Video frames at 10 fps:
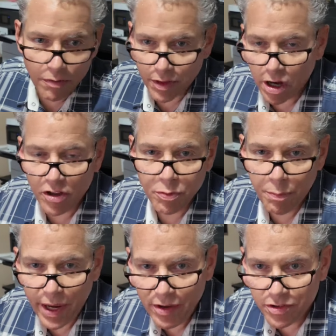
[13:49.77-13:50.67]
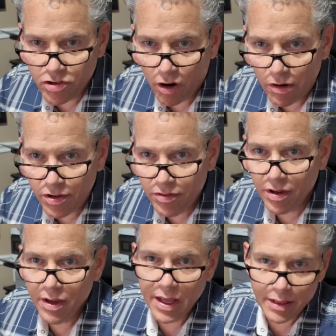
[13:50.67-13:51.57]
The customer pays the charges.
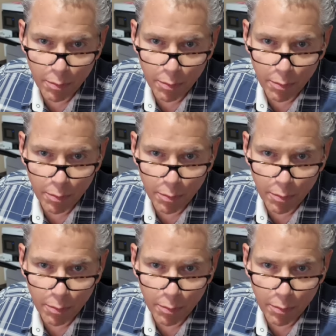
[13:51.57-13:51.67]
The